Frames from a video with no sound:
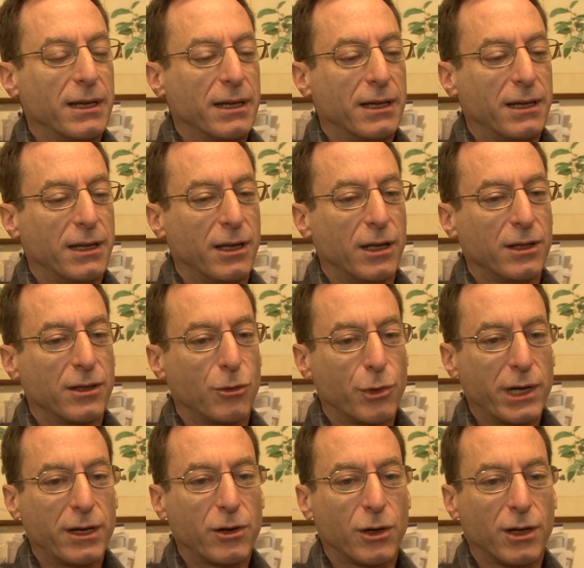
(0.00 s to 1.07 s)
the
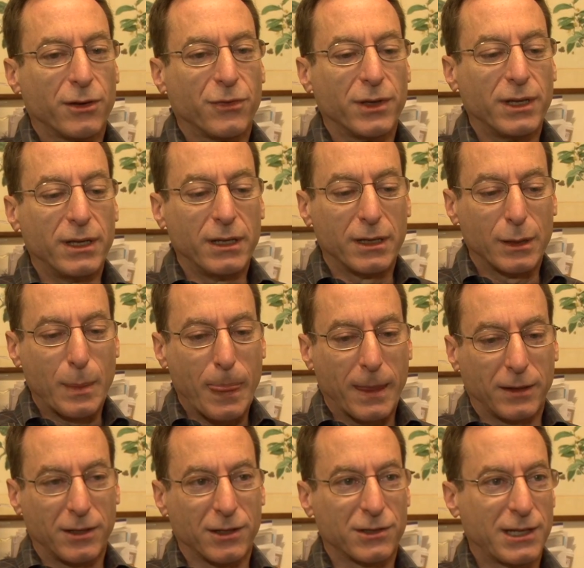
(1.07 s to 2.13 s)
green coffee
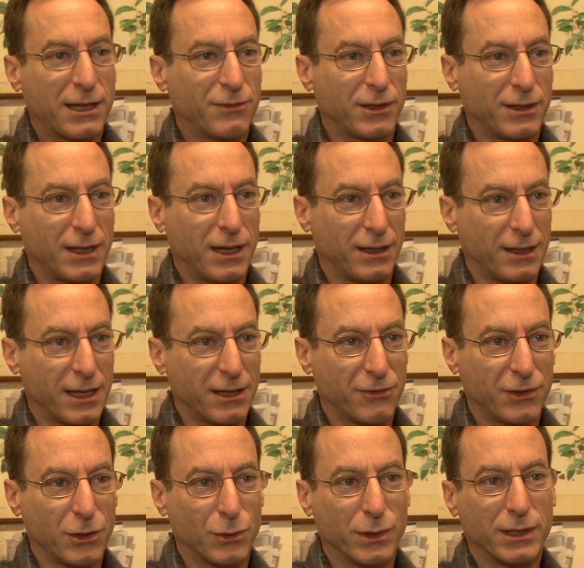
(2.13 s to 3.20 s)
does have a
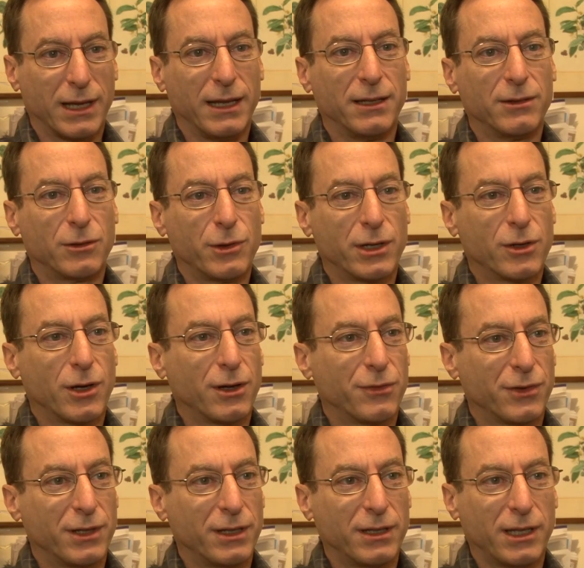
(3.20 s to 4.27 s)
life to it, and green
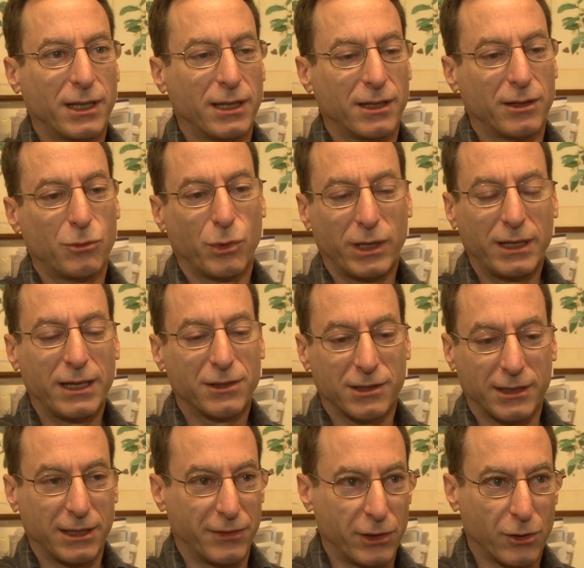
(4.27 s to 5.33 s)
coffee really is
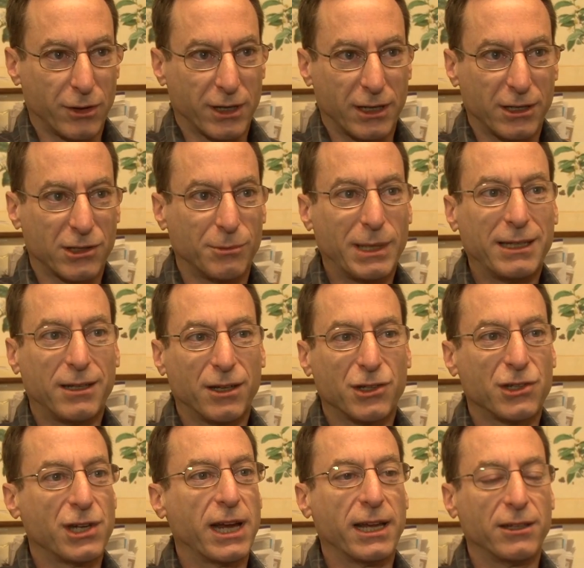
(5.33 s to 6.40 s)
a living organism and
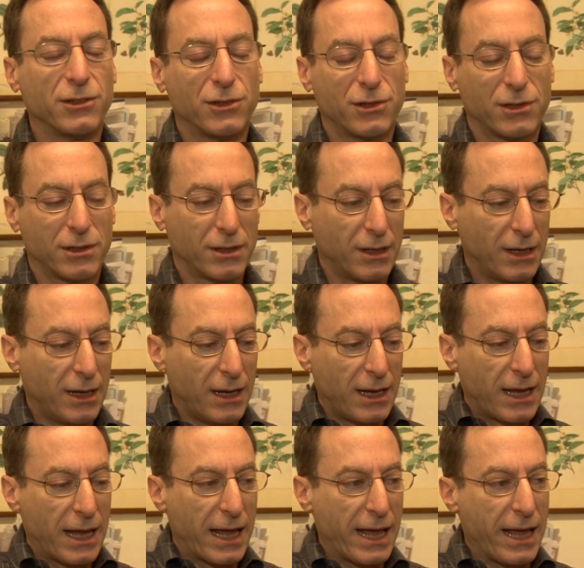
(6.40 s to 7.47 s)
does change.
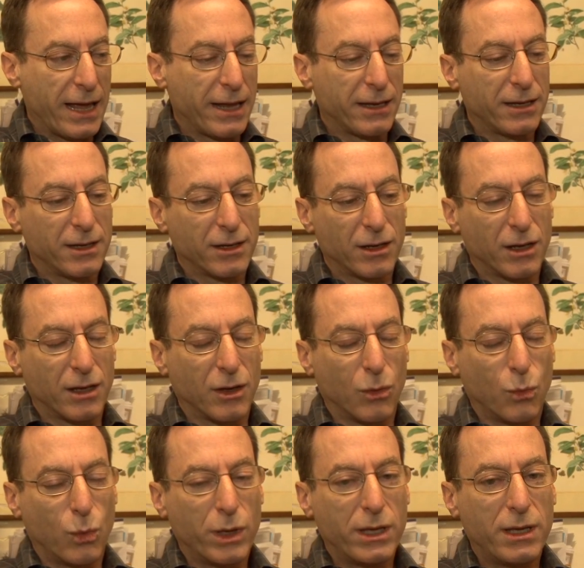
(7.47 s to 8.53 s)
And
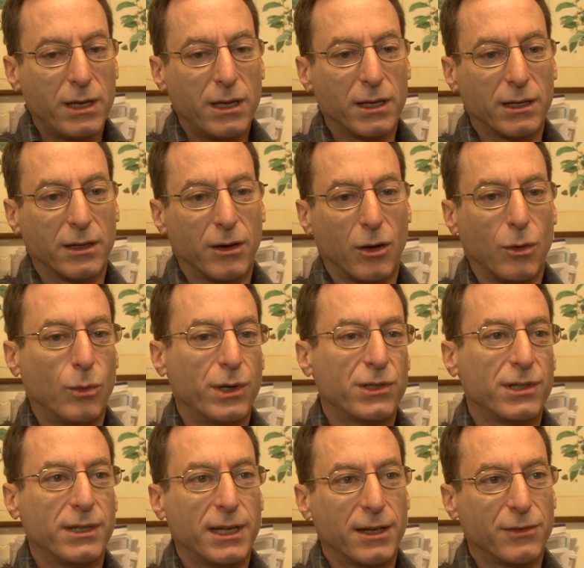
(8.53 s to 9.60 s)
we
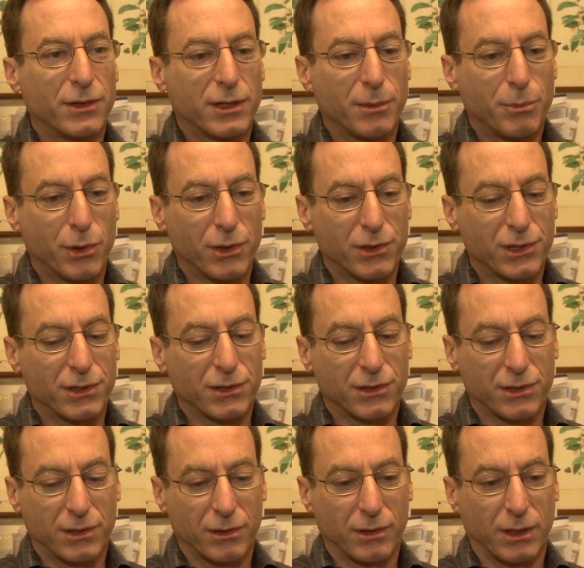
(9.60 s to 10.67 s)
always endeavor to
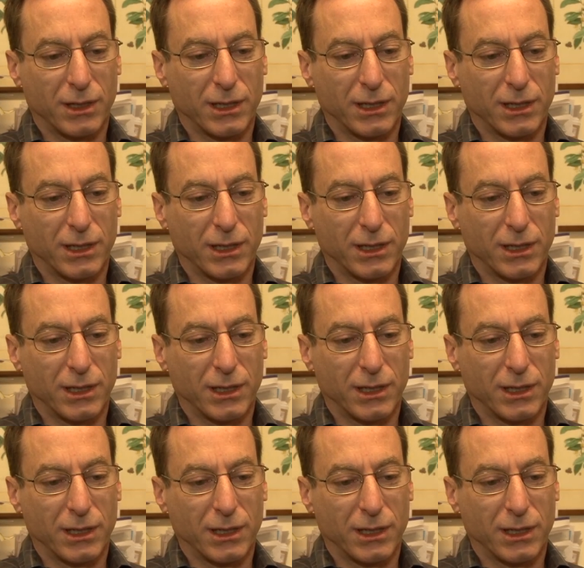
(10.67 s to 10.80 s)
purchase